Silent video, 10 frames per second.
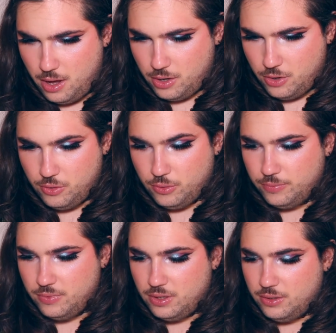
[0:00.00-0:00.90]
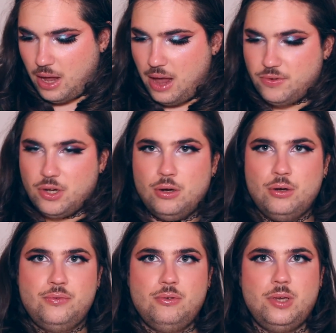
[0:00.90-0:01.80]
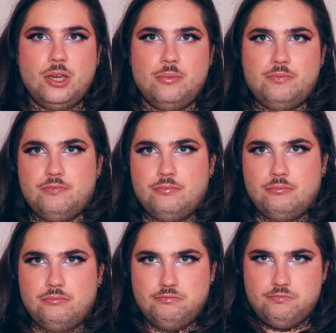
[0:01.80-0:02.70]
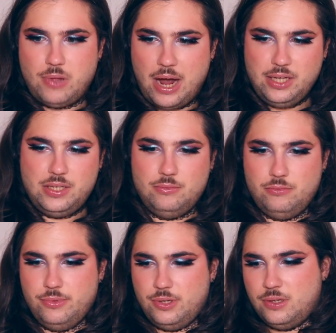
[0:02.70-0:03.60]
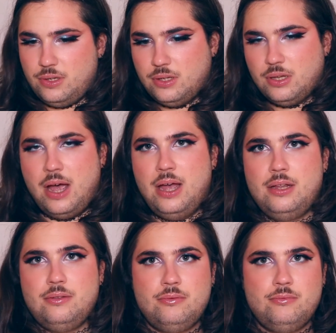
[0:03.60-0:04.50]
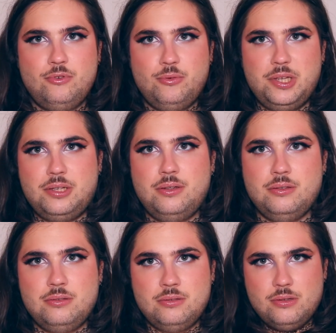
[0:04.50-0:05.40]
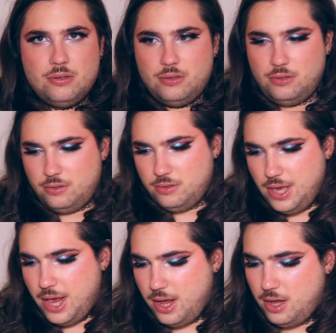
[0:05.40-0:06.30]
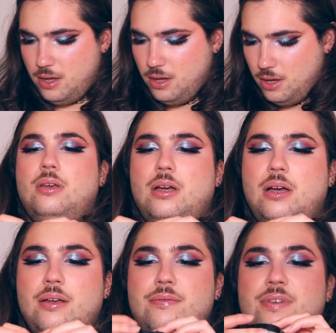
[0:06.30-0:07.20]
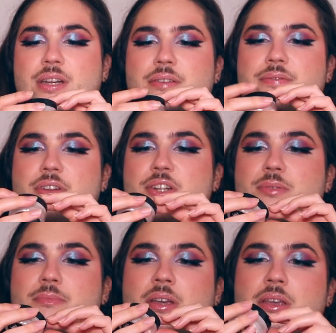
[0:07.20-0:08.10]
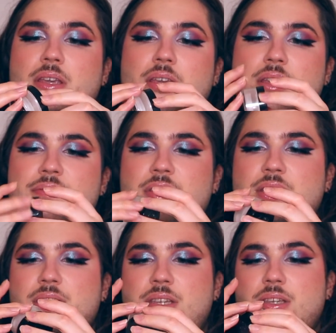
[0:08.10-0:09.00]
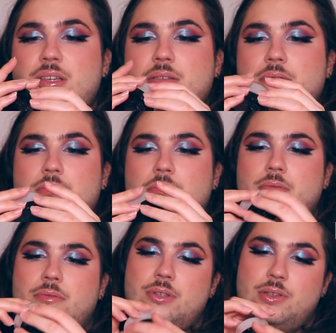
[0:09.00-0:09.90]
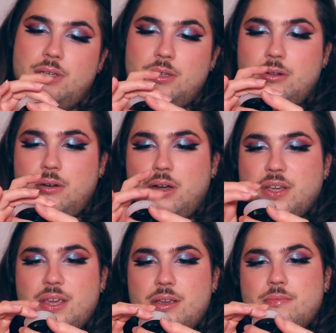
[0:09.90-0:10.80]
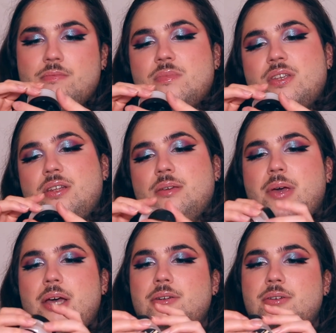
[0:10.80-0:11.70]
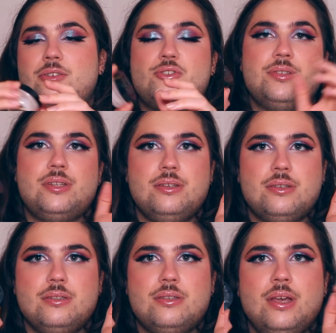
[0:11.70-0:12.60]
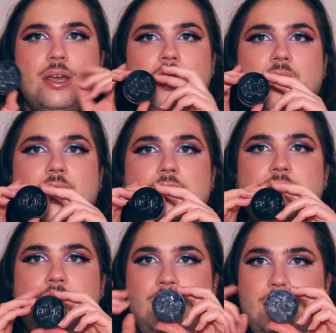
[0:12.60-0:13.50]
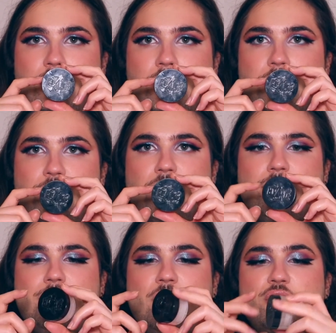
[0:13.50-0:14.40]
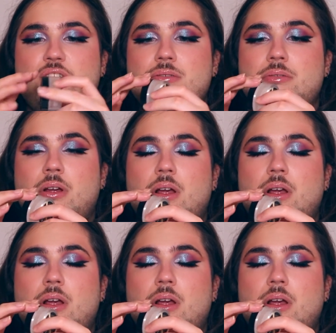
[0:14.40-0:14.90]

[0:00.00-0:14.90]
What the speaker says: Cool. I've got a few makeup items and we'll be done. So yeah, I finally finished my KVD, what was it, Locket setting powder and translucent. I had the travel version.